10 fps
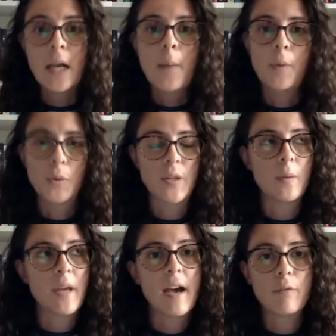but also that
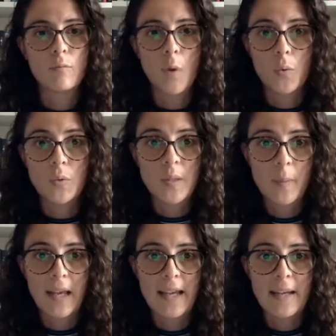we have a role to
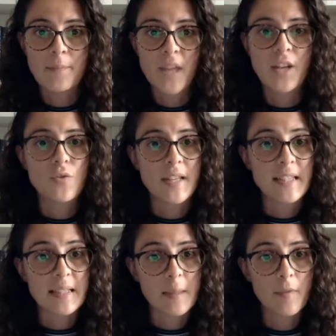play in
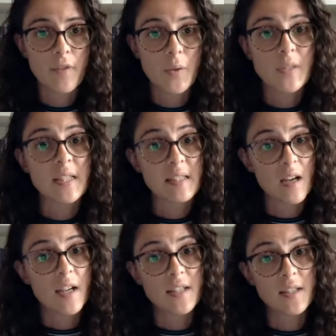addressing some of those
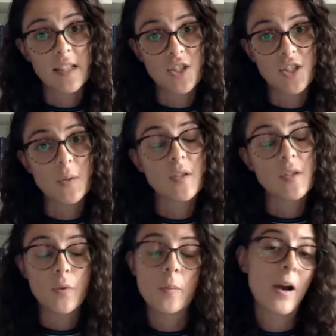societal issues
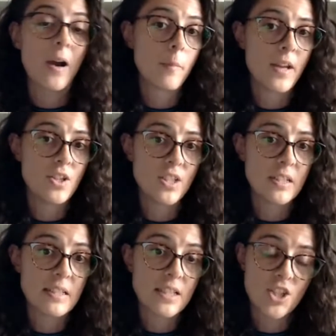through the power of
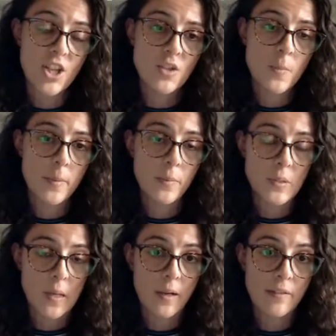pensions to change
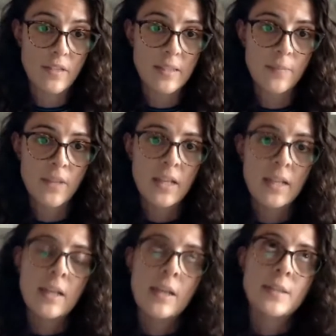people's lives.
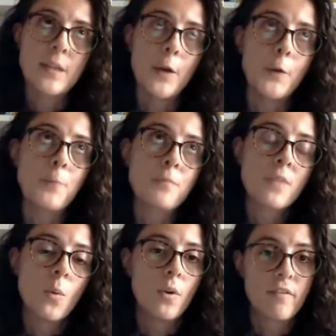So
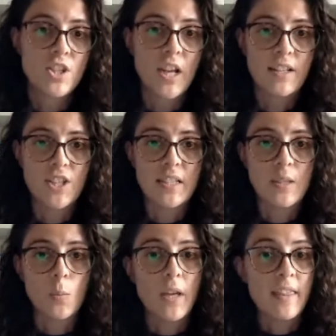one of the challenges
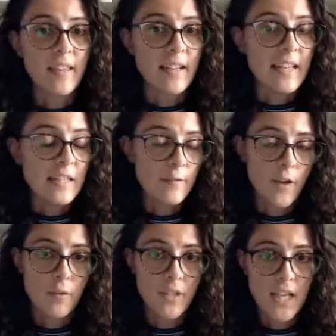that we think needs
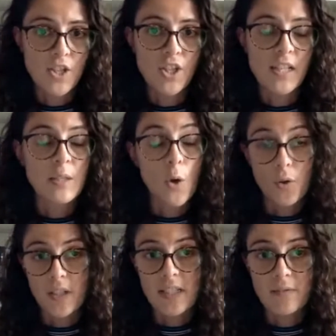further attention is
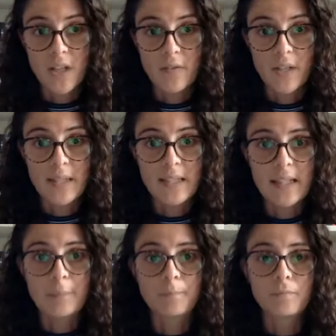cognitive
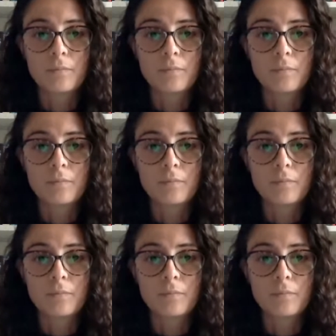diversity.